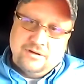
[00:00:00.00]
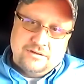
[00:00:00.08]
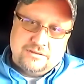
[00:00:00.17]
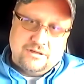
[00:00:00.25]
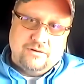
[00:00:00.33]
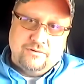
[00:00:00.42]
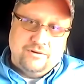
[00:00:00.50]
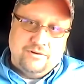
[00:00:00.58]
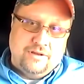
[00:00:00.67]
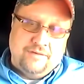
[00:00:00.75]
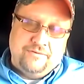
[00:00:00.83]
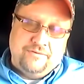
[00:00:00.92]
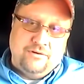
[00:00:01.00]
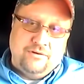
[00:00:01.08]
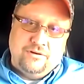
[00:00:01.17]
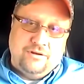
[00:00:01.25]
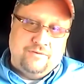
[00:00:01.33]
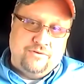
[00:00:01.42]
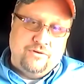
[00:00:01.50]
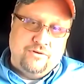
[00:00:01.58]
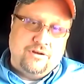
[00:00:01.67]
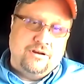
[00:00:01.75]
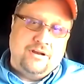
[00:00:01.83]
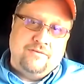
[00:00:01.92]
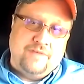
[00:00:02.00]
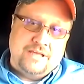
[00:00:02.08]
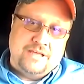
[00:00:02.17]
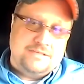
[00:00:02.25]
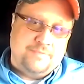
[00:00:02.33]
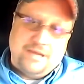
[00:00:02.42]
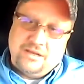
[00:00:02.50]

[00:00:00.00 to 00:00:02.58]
So if you can convince me,